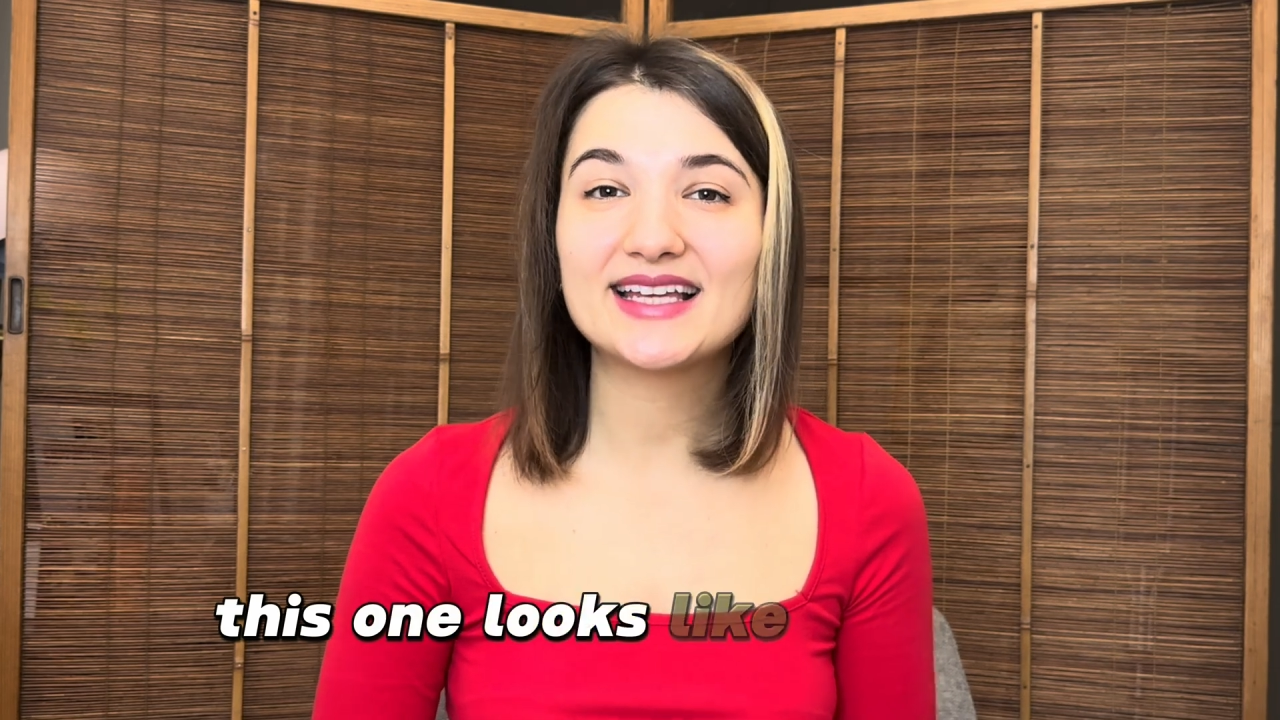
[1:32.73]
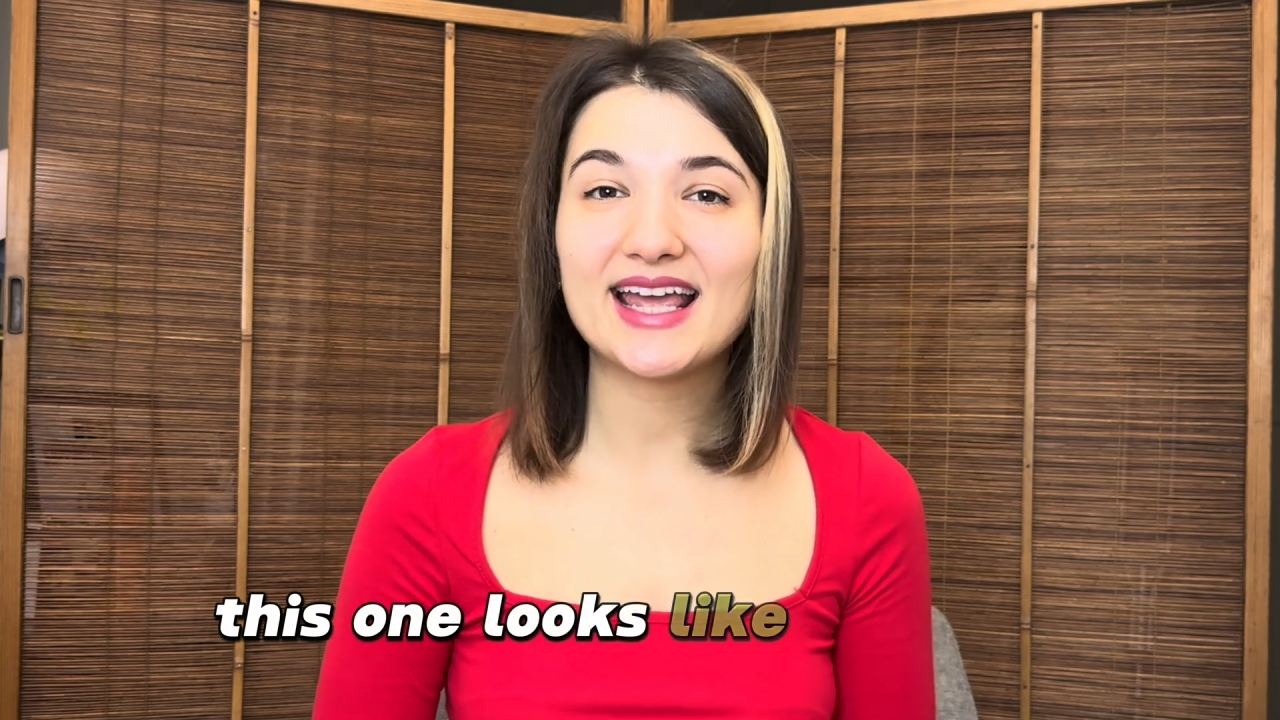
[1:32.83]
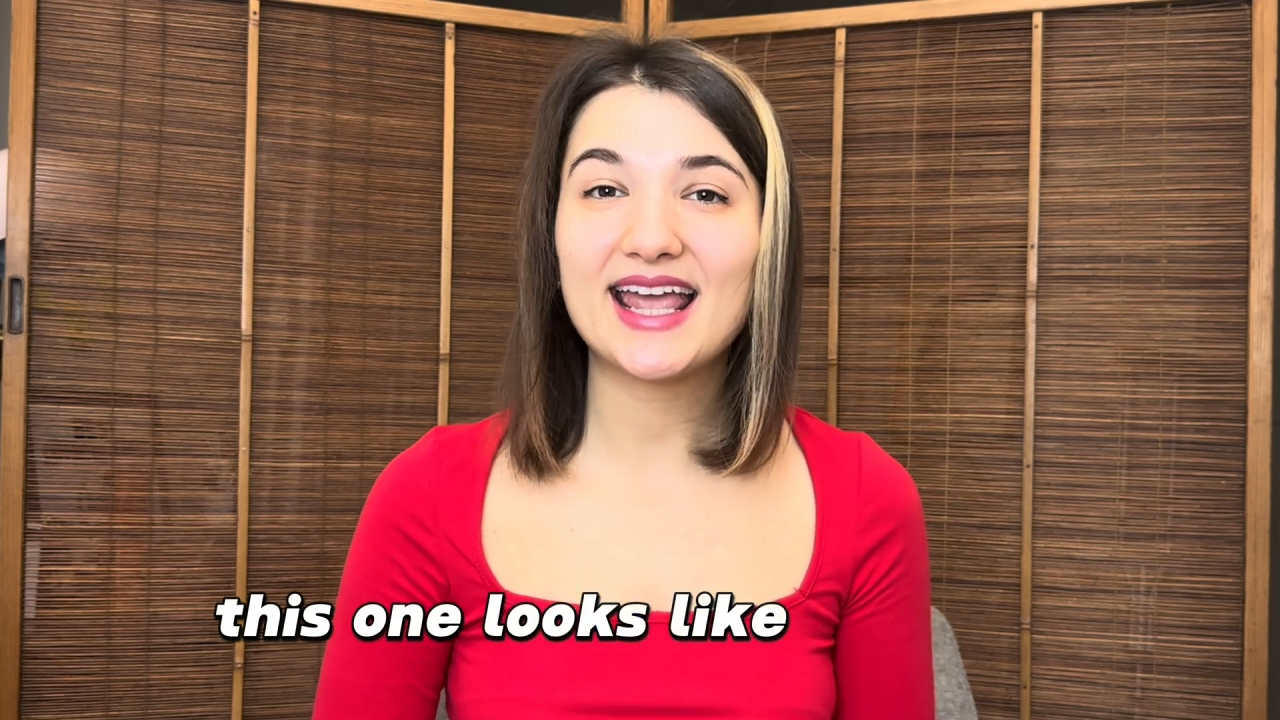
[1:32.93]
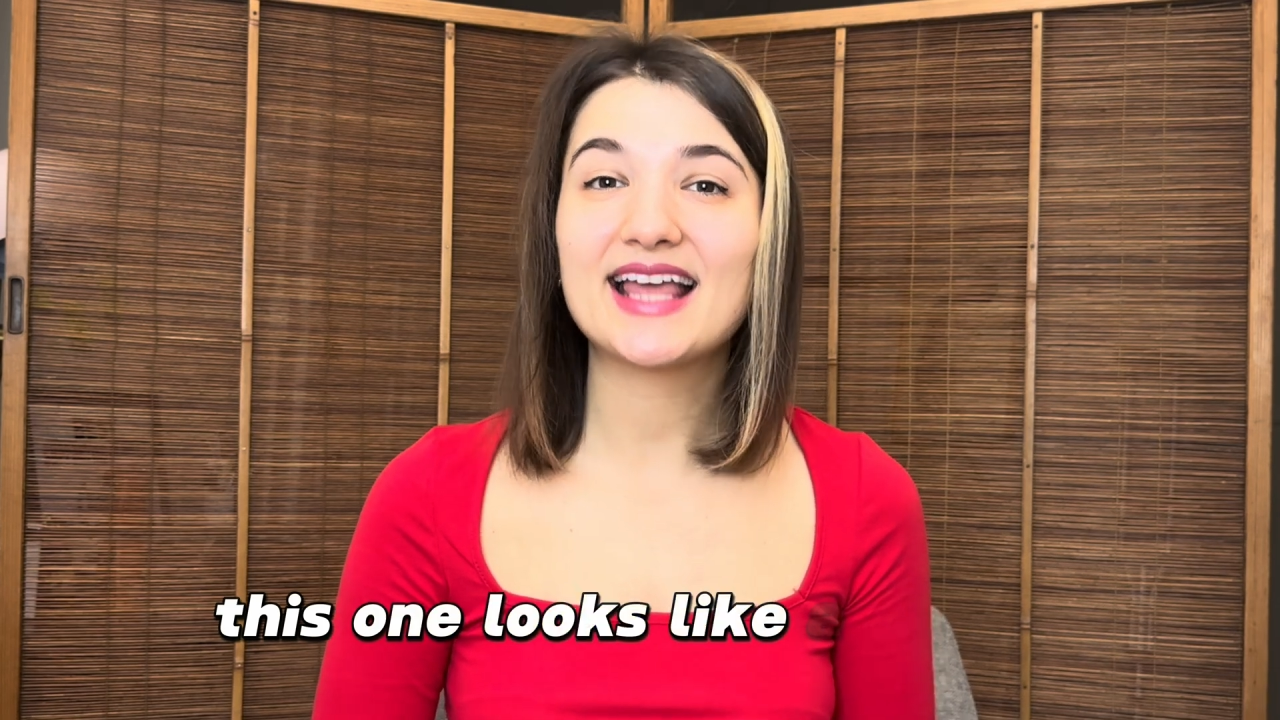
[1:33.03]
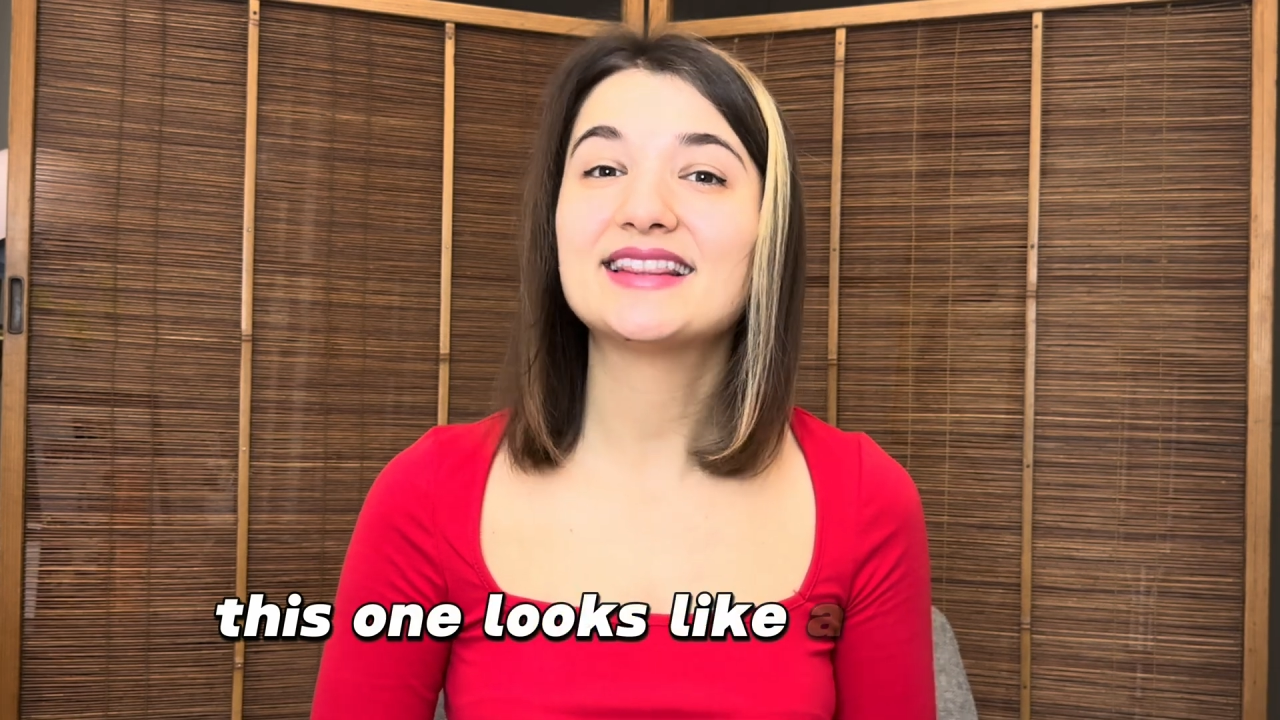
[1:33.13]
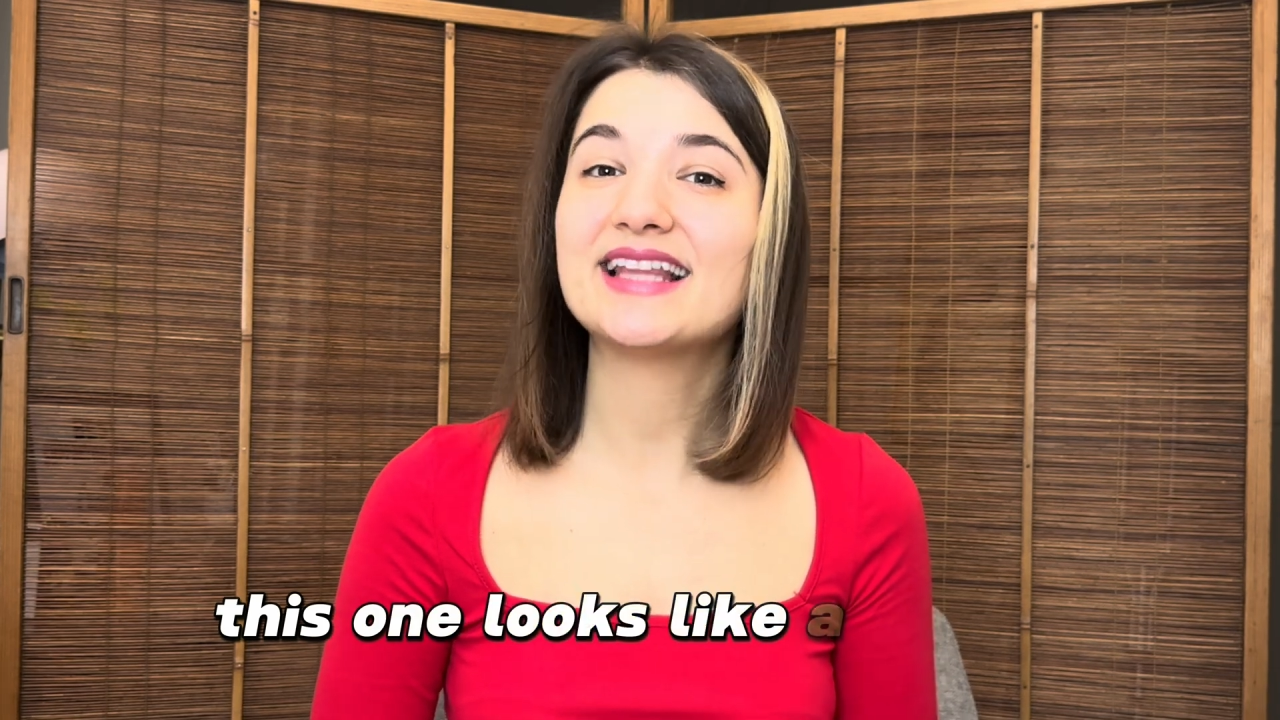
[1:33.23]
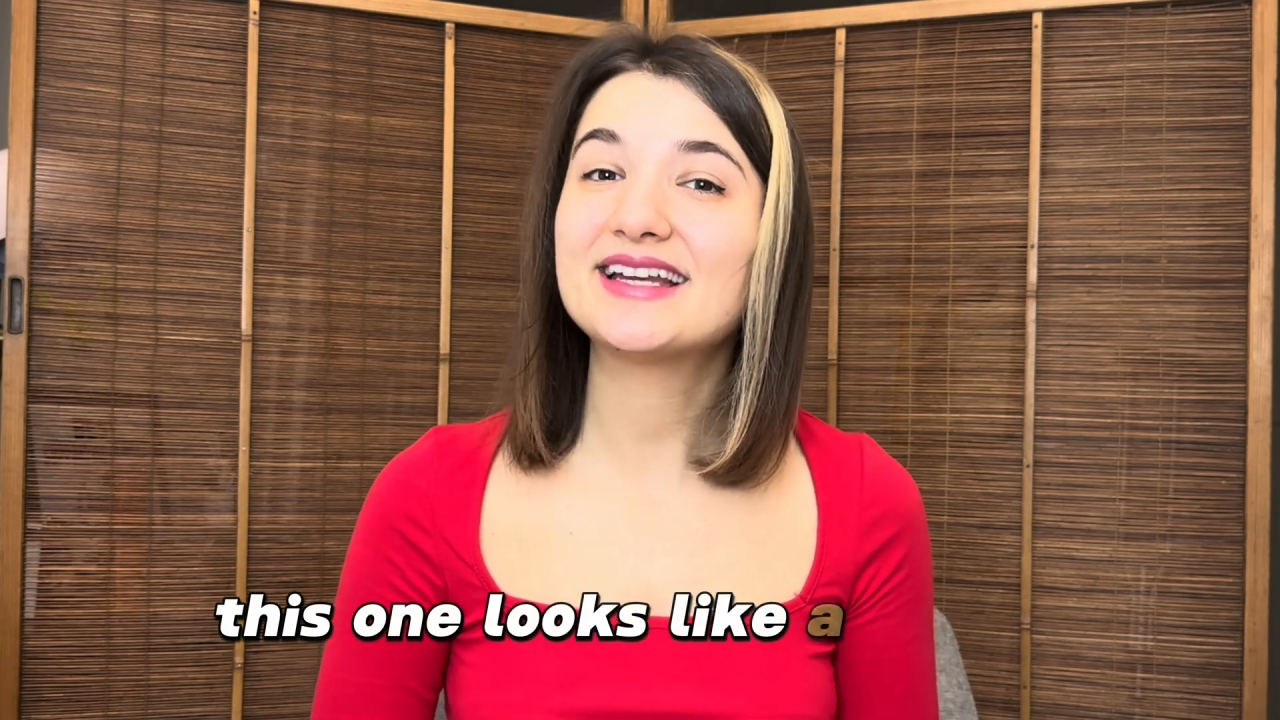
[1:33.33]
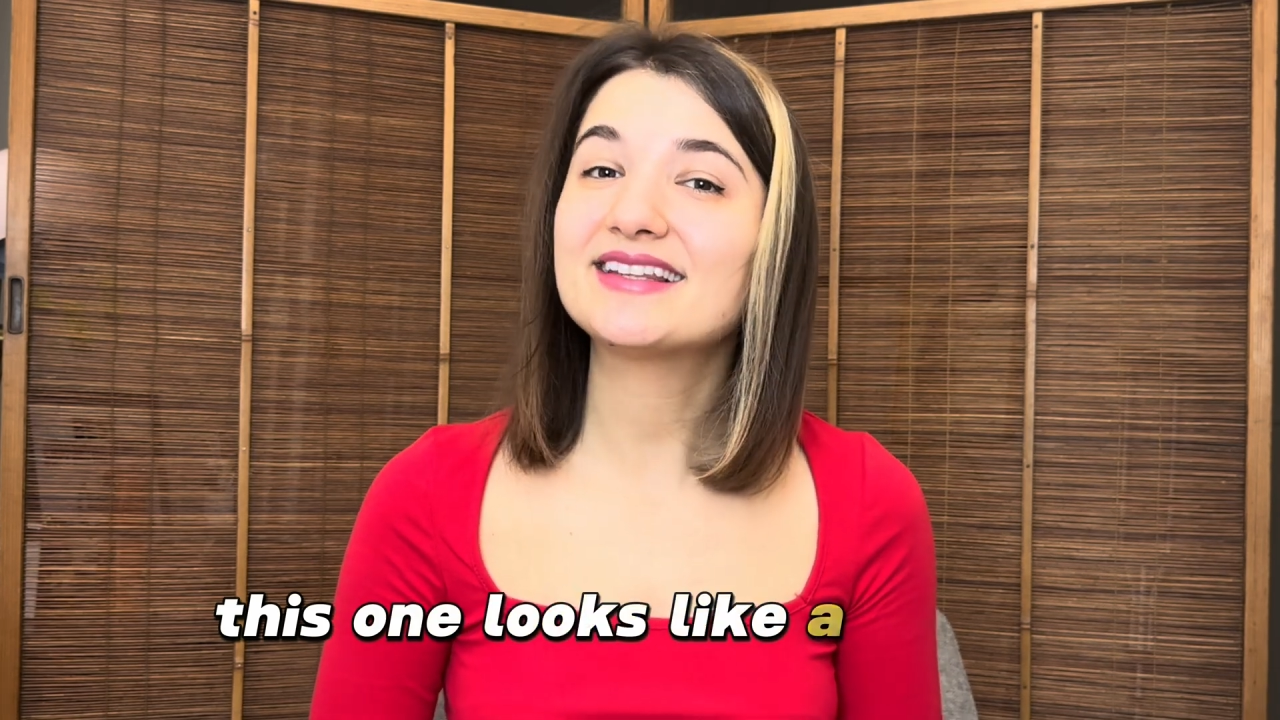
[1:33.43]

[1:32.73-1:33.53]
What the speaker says: a Latin